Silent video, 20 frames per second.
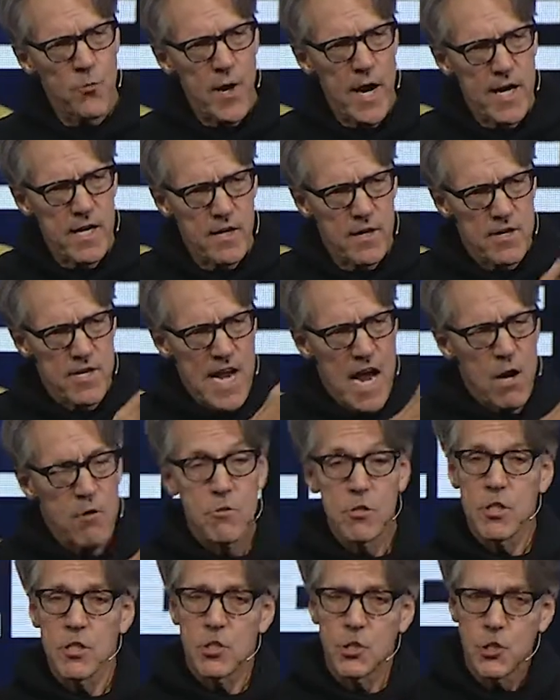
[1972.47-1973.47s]
record
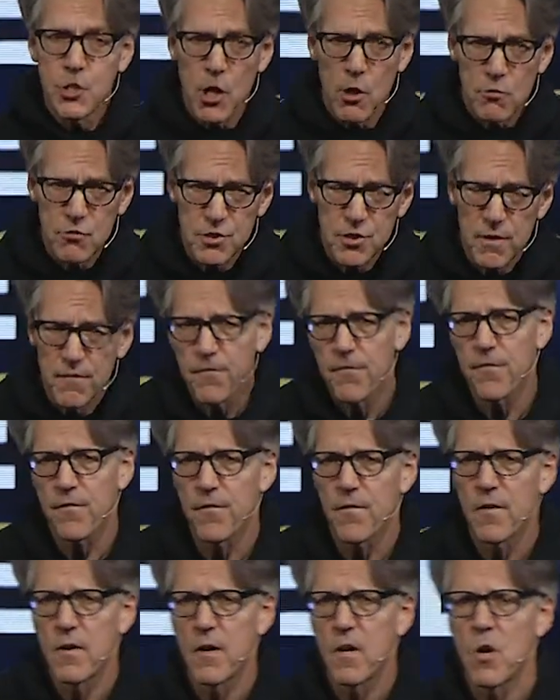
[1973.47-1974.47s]
down to Joseph,